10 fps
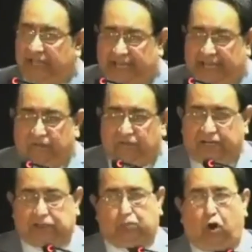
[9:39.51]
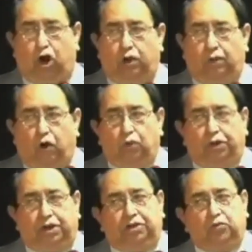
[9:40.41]
they gave their small
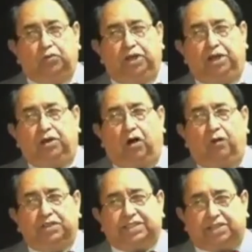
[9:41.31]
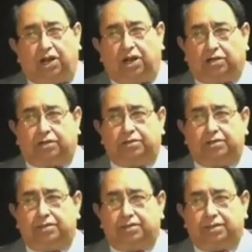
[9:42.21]
foundry to their office
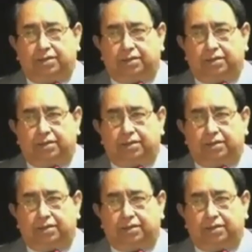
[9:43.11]
clerk,